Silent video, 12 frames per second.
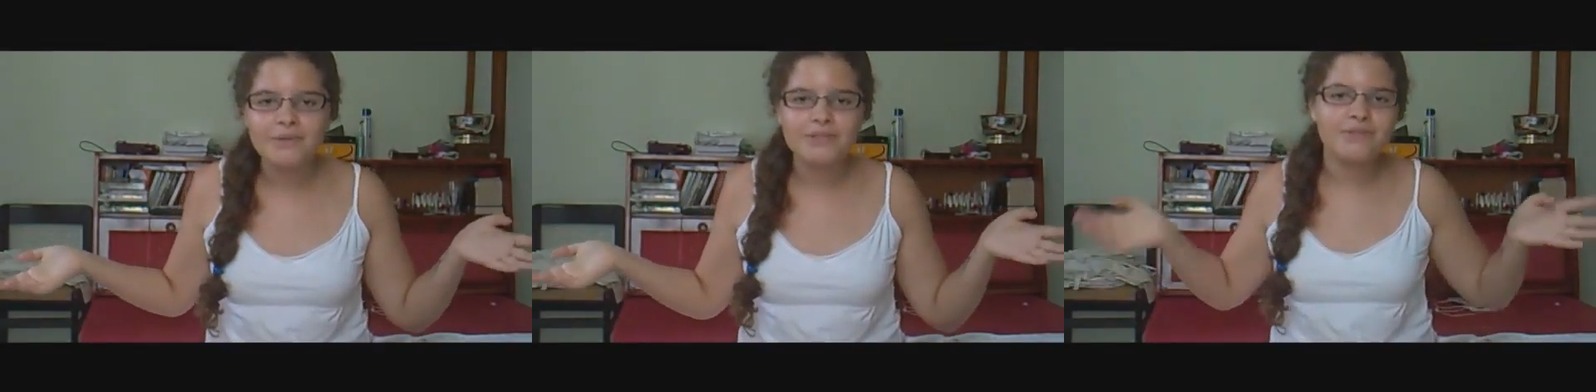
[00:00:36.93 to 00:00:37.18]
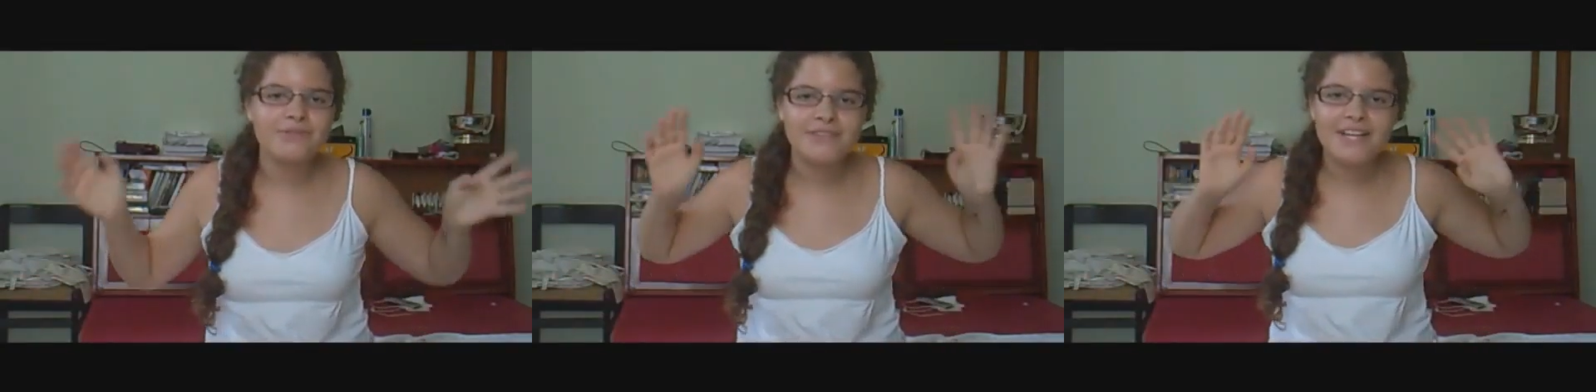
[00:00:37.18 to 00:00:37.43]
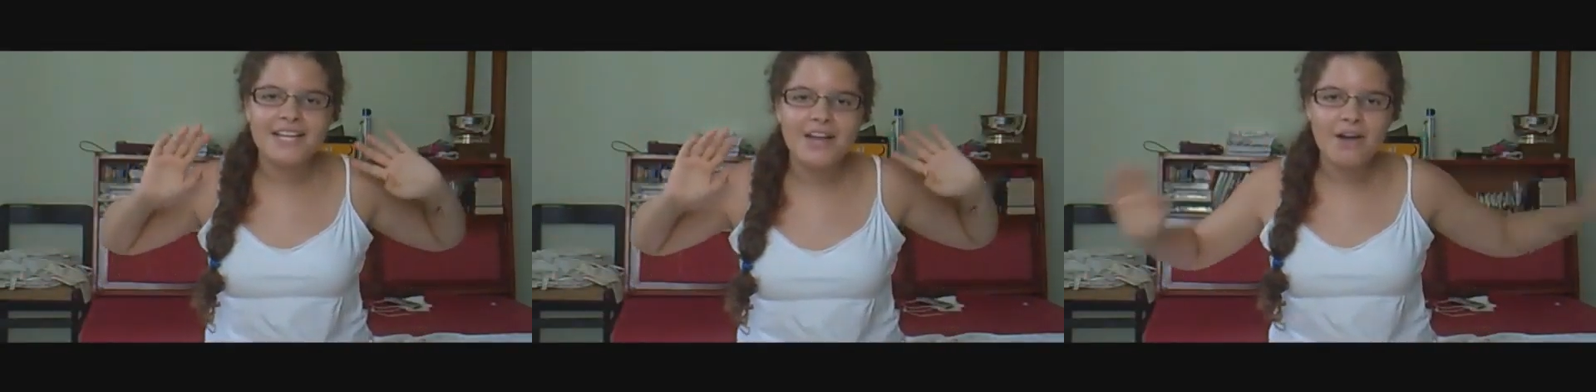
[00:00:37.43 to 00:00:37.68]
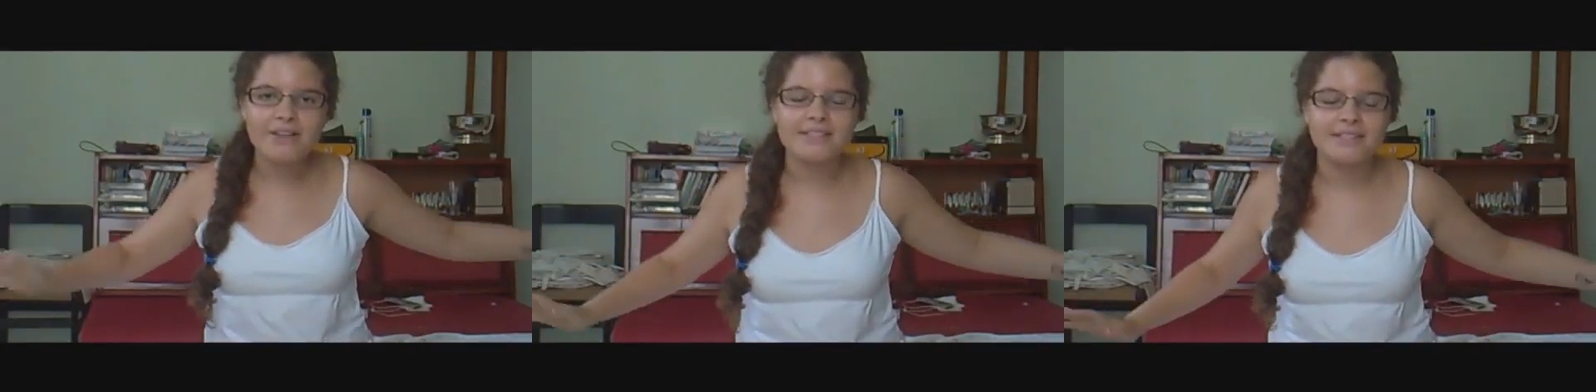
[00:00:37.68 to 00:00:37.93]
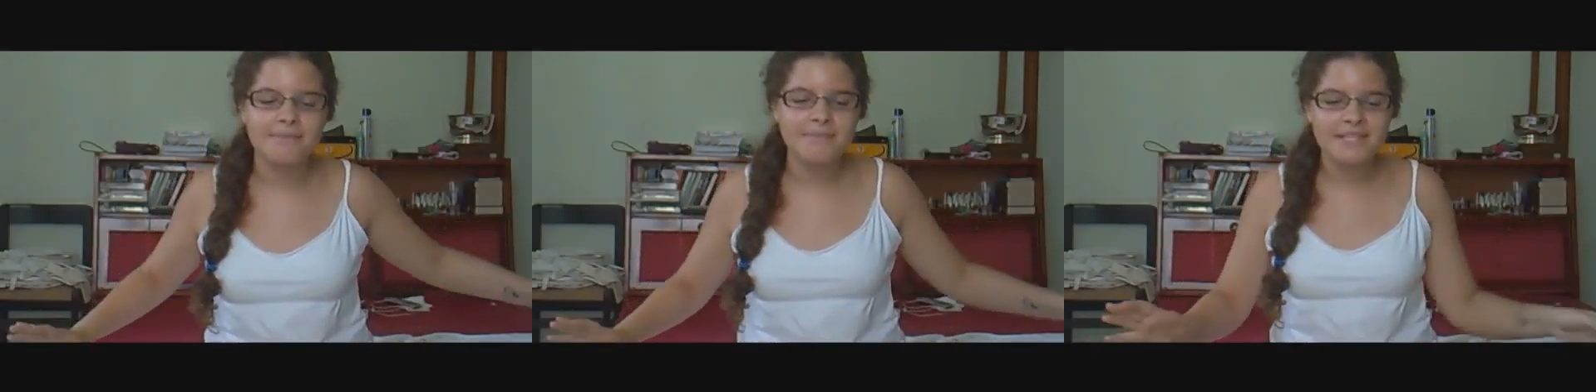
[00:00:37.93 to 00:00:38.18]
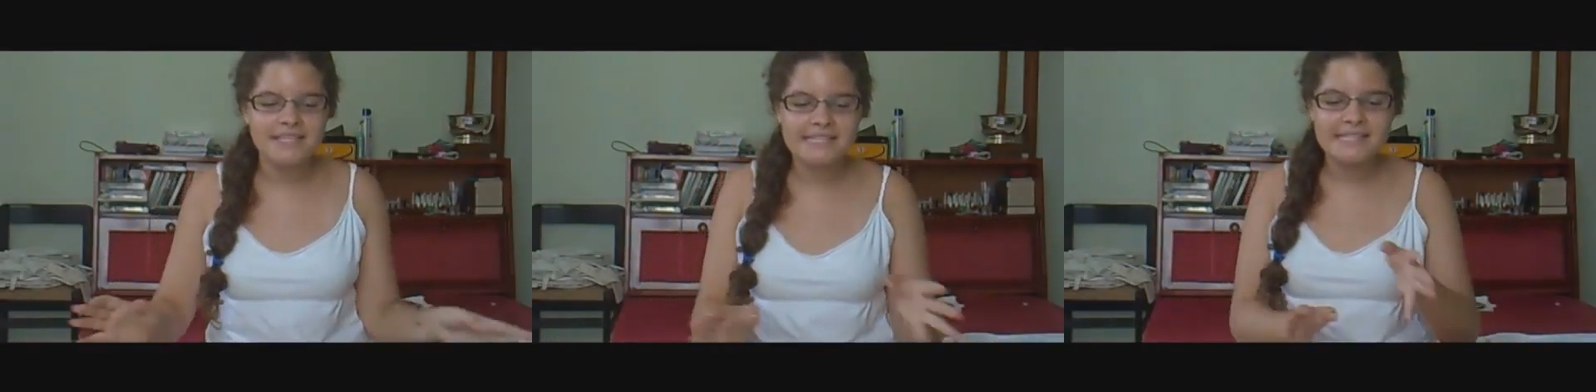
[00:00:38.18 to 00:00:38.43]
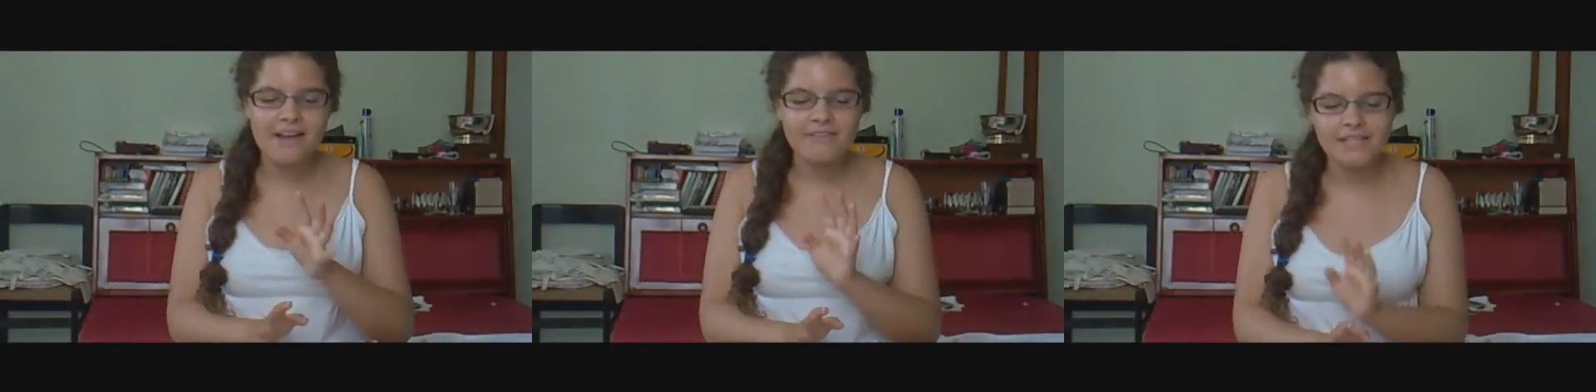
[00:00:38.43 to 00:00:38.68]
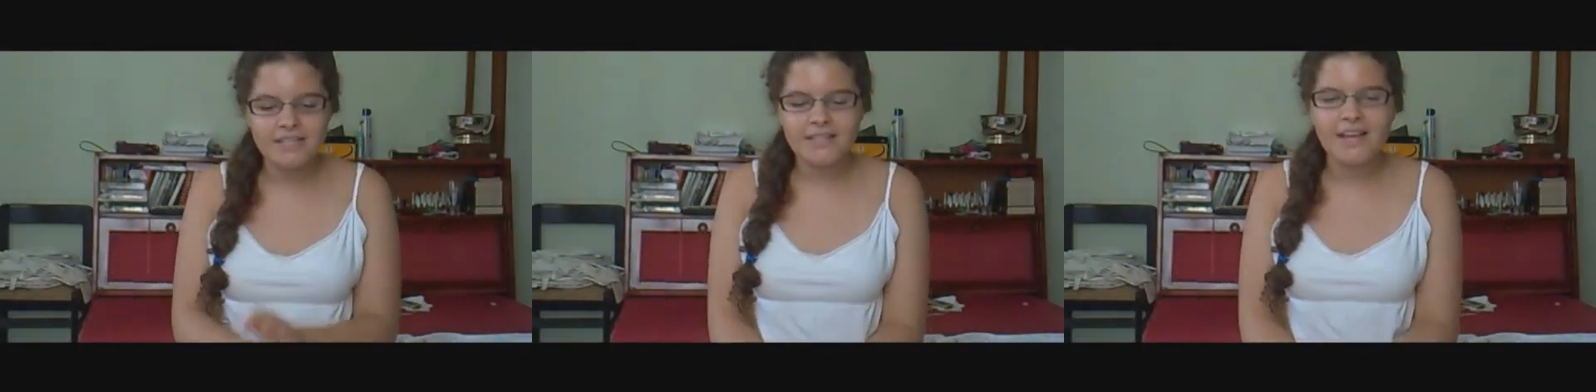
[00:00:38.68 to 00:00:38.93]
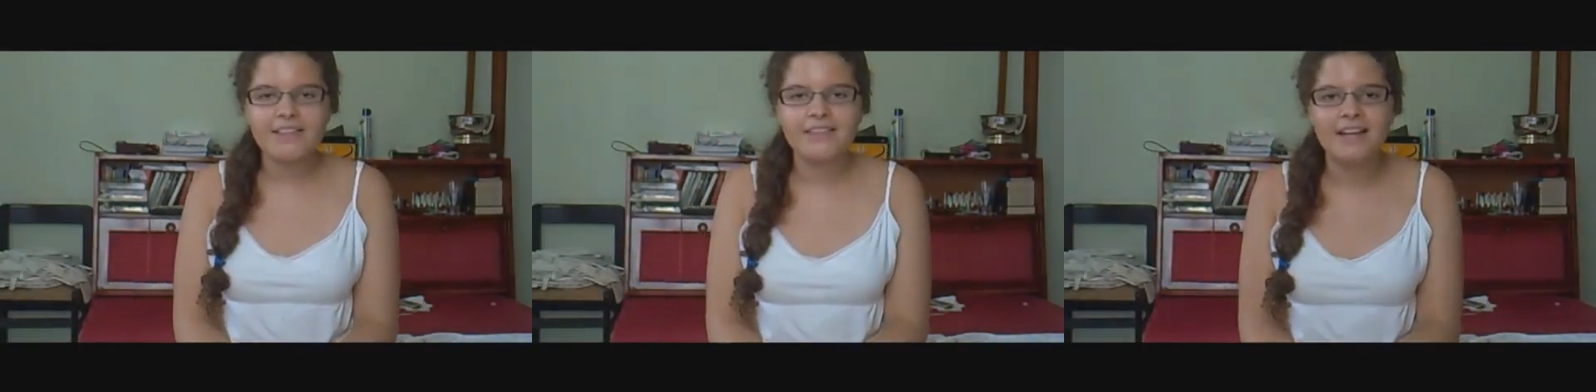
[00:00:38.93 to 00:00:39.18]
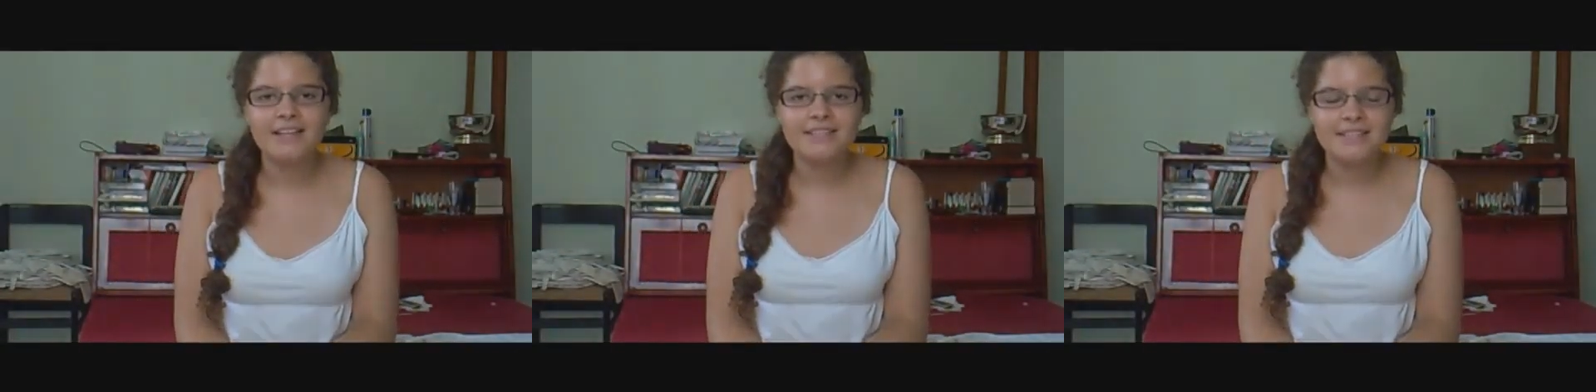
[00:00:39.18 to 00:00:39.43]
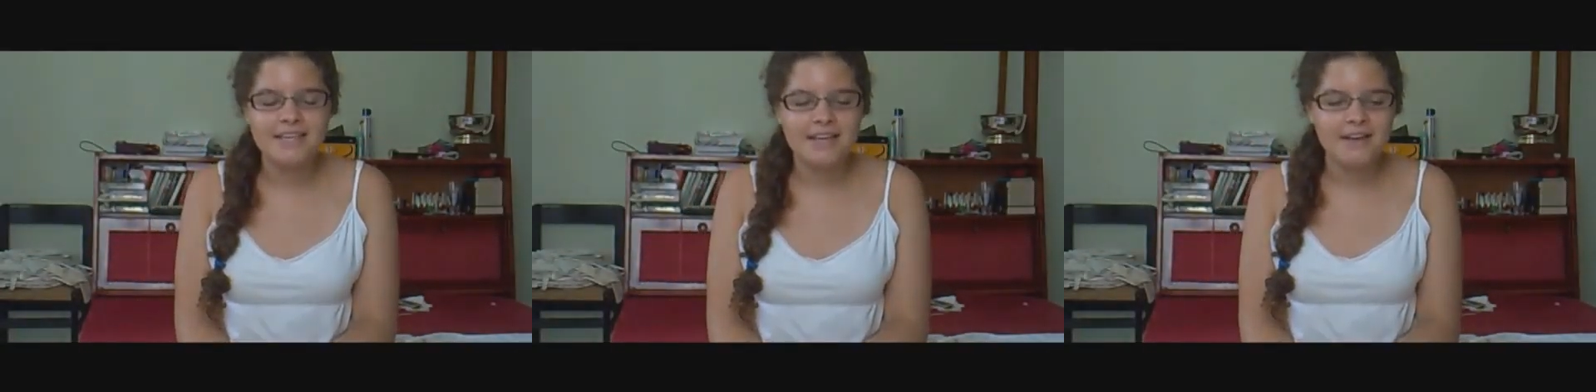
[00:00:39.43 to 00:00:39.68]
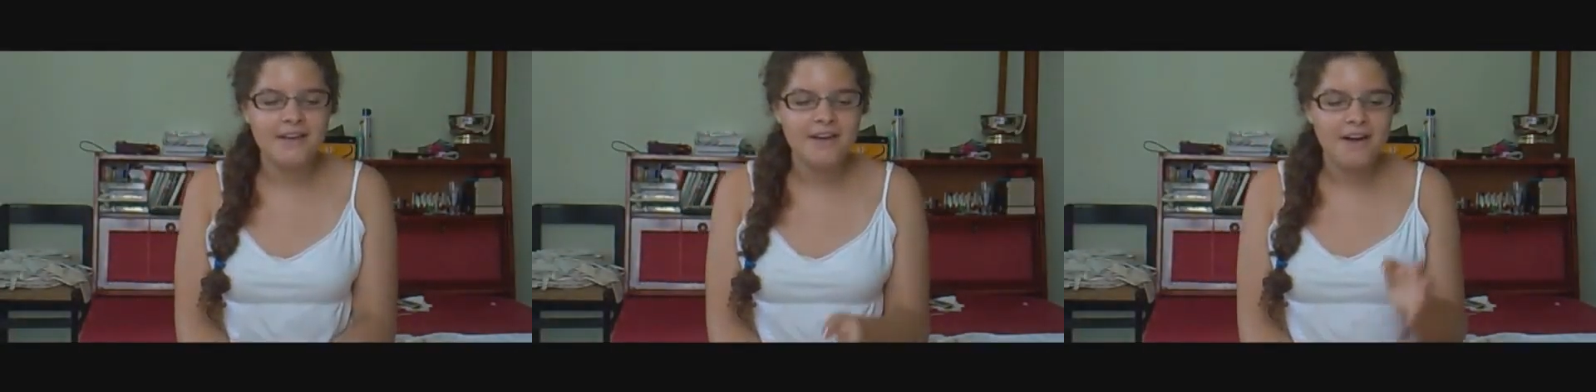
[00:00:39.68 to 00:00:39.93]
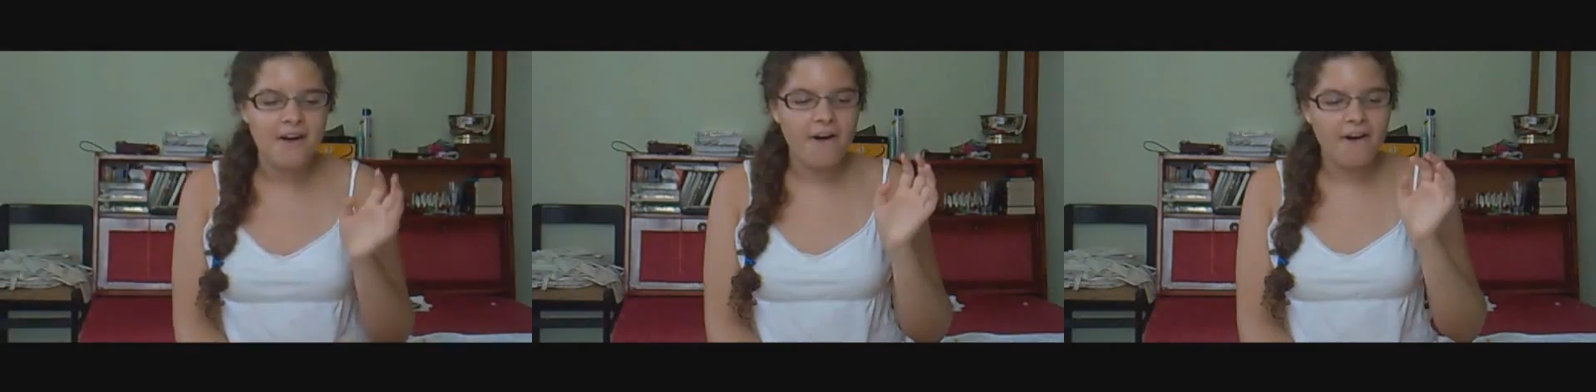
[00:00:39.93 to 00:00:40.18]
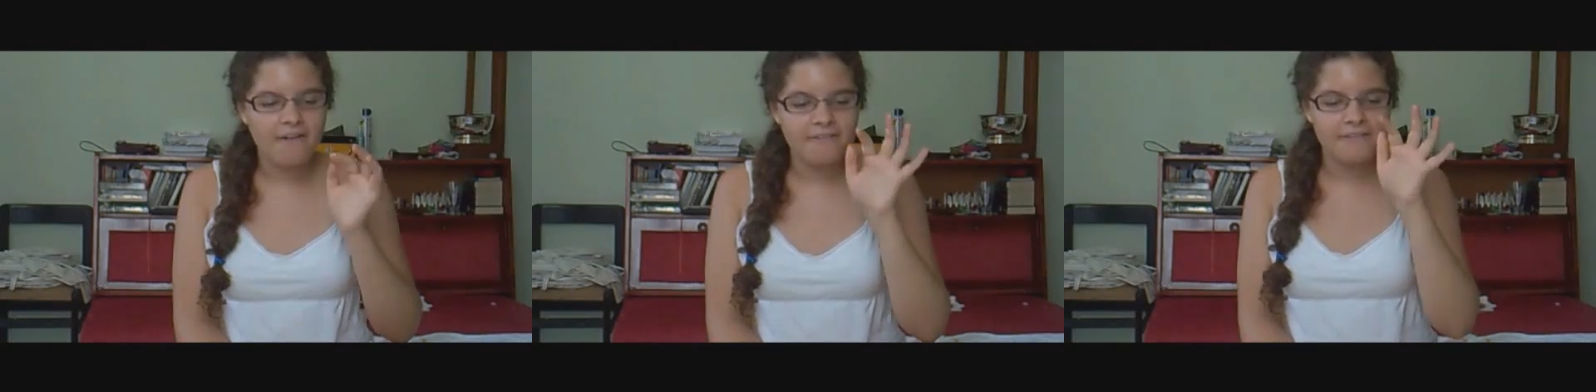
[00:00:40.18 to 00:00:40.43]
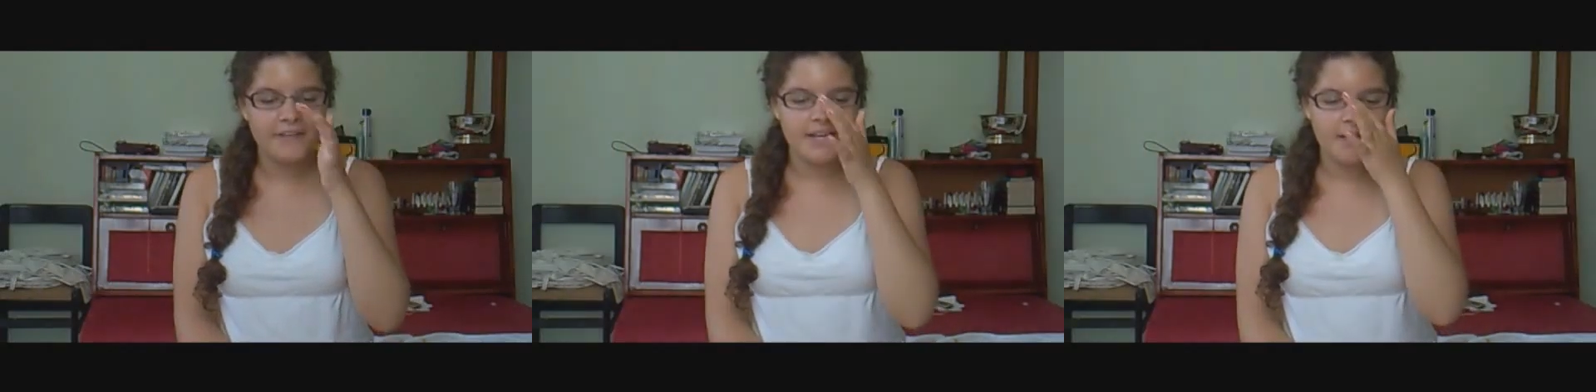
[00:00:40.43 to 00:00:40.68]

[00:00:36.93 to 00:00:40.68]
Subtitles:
which was really awesome because I really liked the idea of